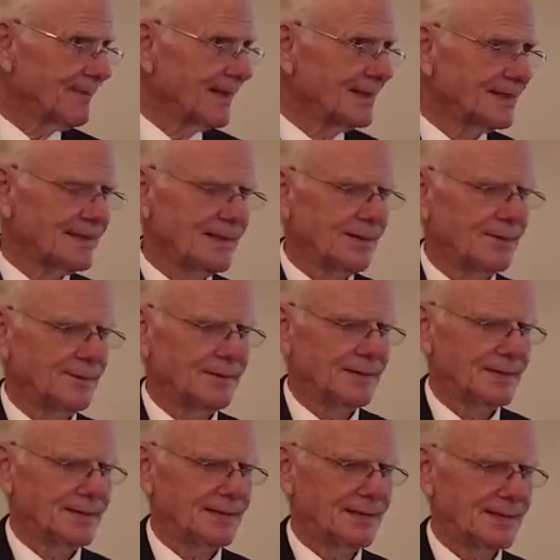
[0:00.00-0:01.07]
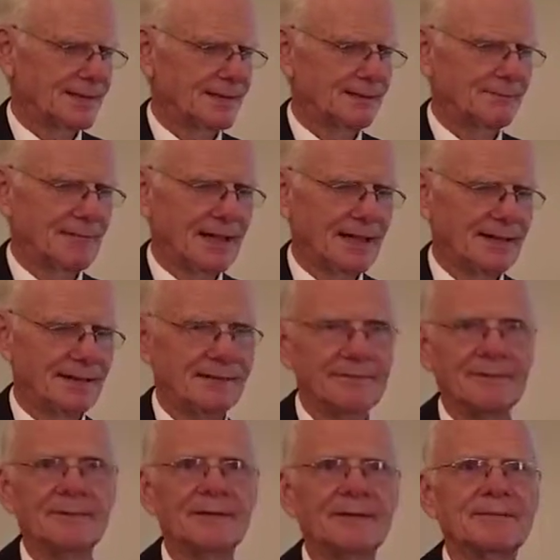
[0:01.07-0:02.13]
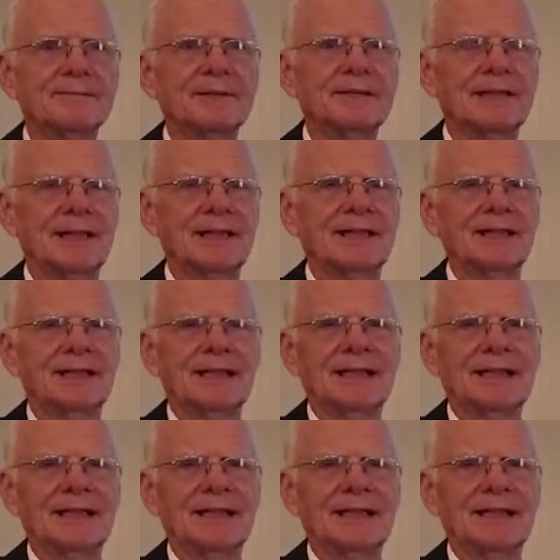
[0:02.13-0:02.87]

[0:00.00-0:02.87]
So it was just a matter of arithmetic,